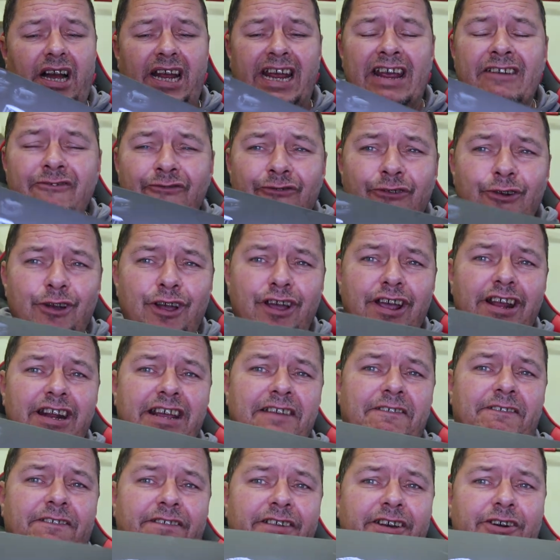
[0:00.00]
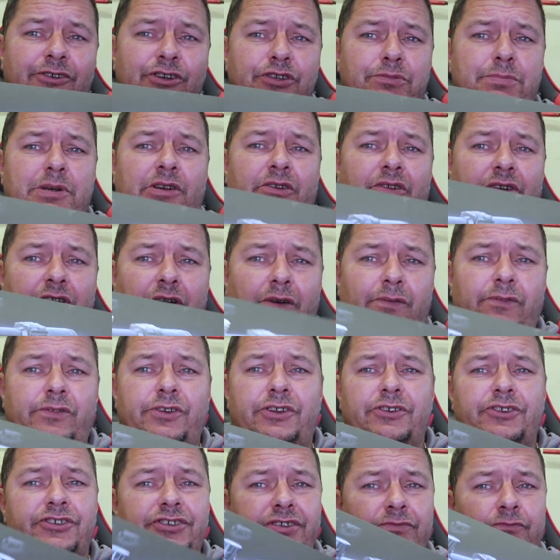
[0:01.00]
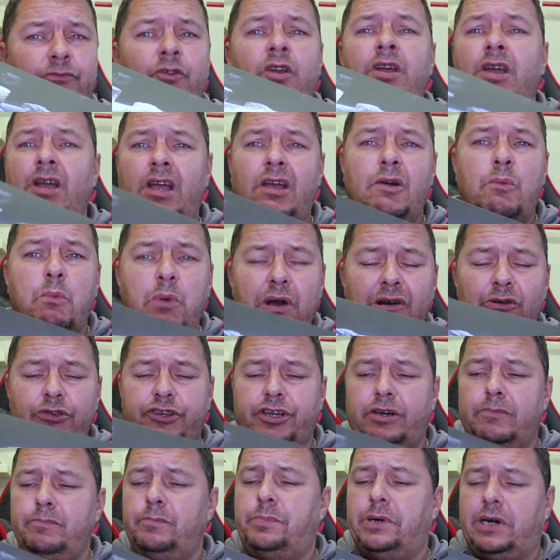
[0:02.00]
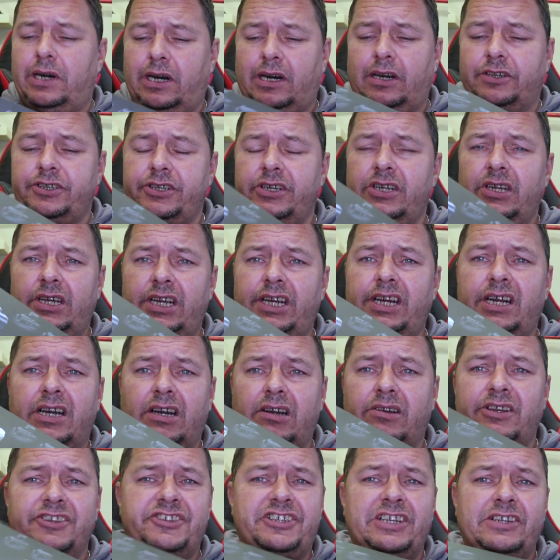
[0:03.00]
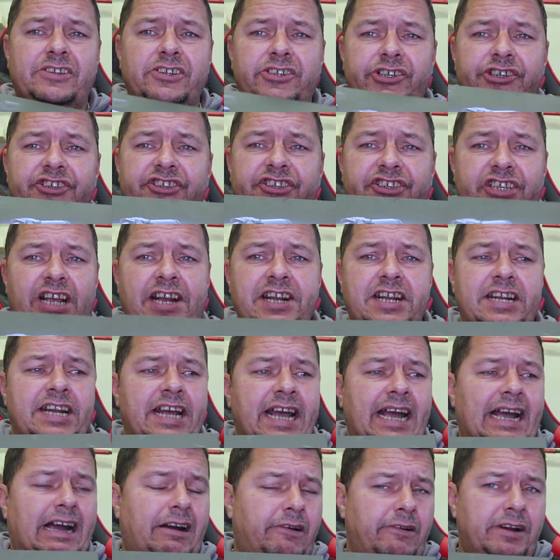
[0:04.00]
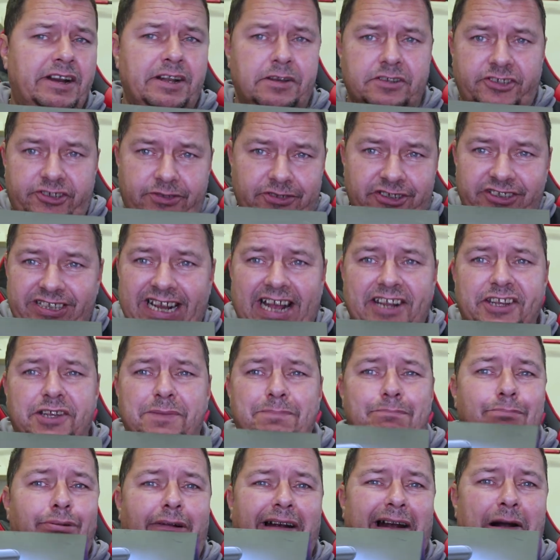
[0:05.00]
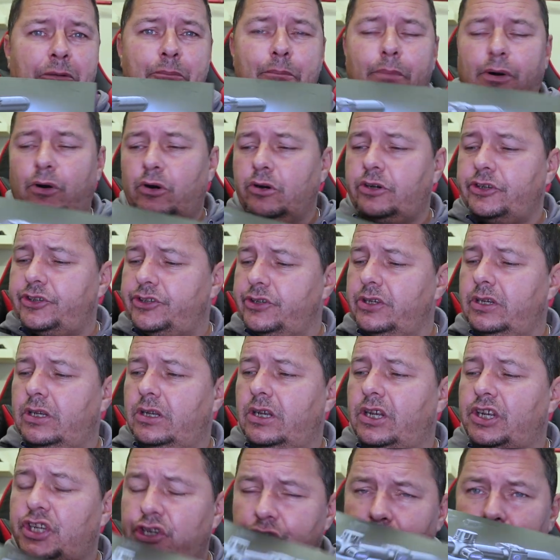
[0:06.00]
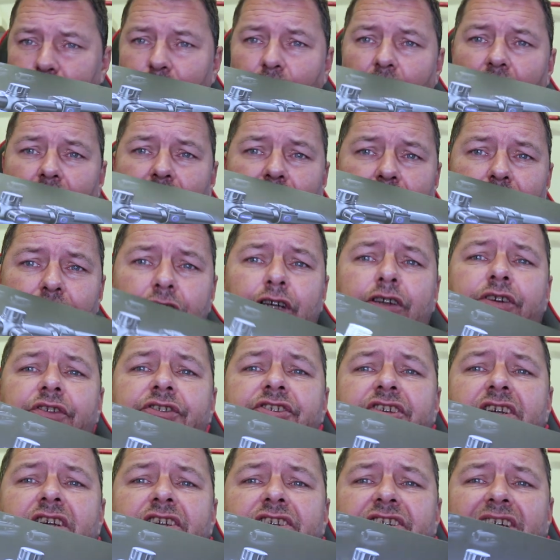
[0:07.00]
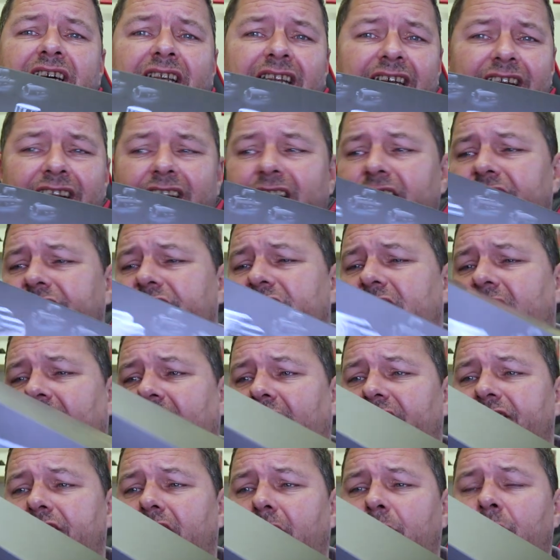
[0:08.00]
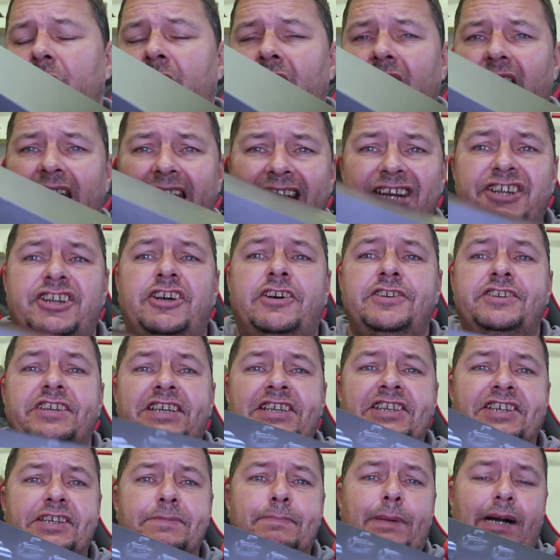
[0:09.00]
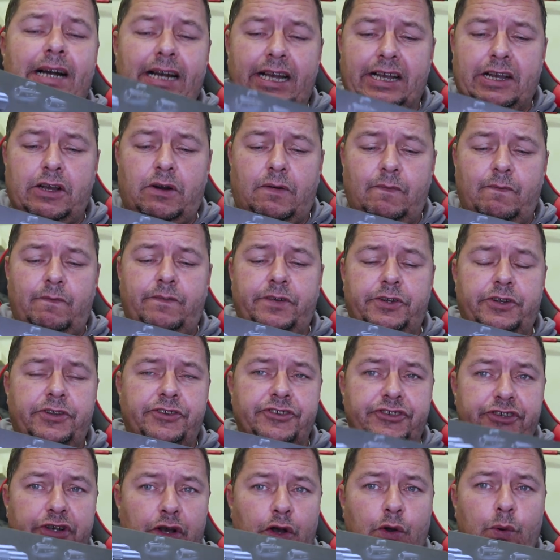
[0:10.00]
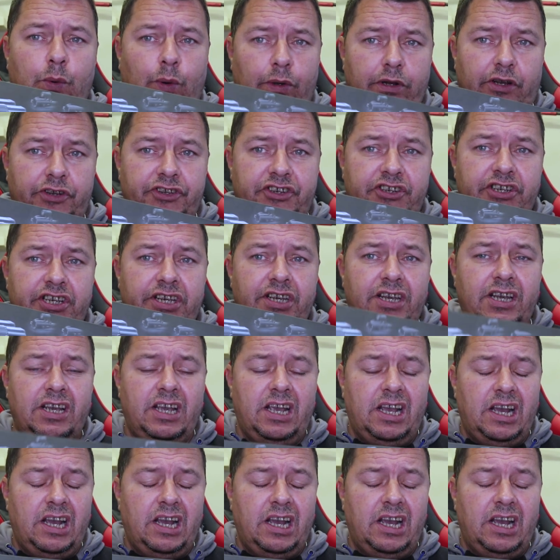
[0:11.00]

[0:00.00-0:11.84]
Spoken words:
It really fills me with confidence, and well done Pard. You know, instead of just sending it out in a standard brown box, you've put a lot of detail in this, and it does inspire confidence and quality.